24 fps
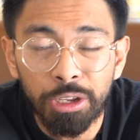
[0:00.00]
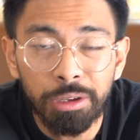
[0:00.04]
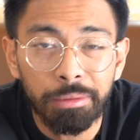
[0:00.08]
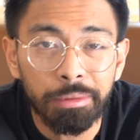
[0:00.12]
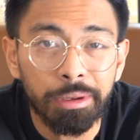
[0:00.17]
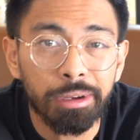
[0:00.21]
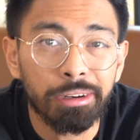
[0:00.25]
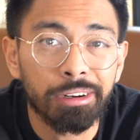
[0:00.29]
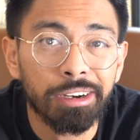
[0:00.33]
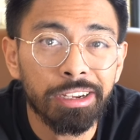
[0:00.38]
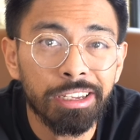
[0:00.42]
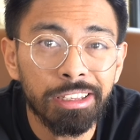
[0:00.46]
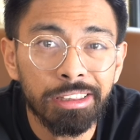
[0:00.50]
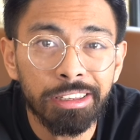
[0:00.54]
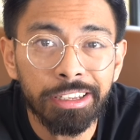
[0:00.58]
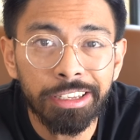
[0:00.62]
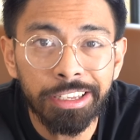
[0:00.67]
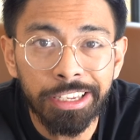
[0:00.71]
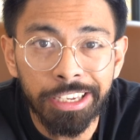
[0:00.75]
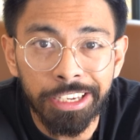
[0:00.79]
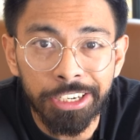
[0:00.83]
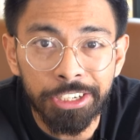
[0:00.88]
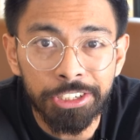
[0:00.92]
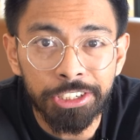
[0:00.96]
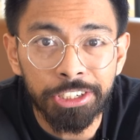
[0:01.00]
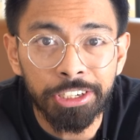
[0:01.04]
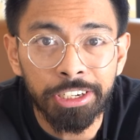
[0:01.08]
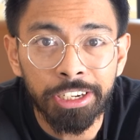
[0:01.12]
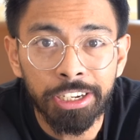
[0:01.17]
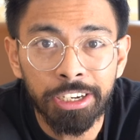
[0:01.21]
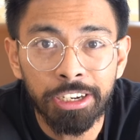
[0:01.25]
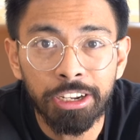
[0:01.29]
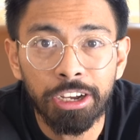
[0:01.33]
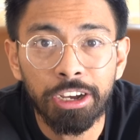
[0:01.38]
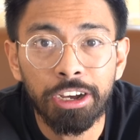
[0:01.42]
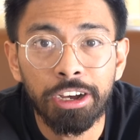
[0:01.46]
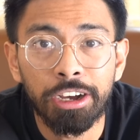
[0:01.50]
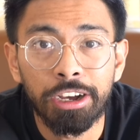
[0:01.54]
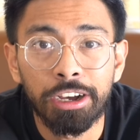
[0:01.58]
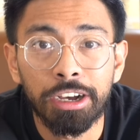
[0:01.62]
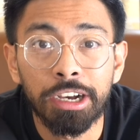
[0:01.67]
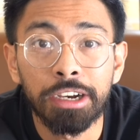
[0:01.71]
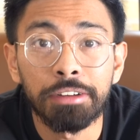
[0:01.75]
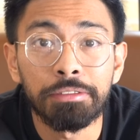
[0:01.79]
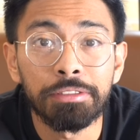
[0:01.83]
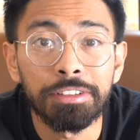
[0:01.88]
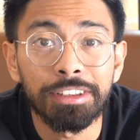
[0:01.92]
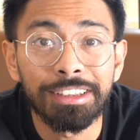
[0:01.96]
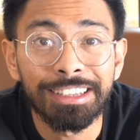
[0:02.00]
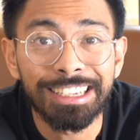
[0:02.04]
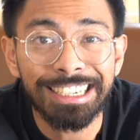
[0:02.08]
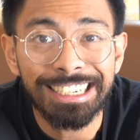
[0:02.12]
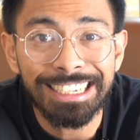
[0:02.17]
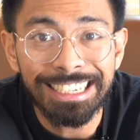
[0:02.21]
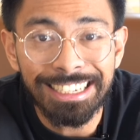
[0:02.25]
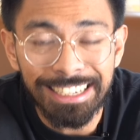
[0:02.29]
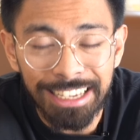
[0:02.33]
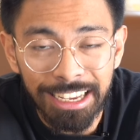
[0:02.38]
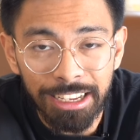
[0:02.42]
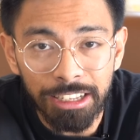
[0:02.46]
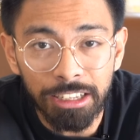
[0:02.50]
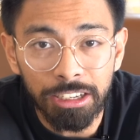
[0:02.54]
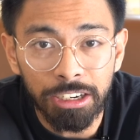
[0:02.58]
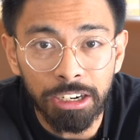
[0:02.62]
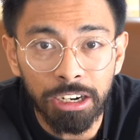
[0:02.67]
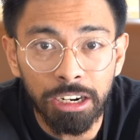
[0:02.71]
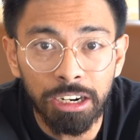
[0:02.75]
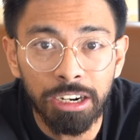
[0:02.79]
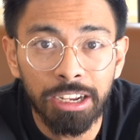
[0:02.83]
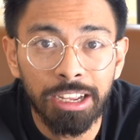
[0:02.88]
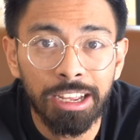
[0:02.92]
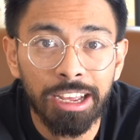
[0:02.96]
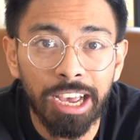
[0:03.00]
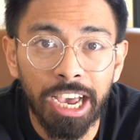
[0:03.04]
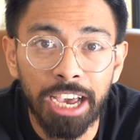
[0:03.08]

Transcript: We were in the kitchen of the seller.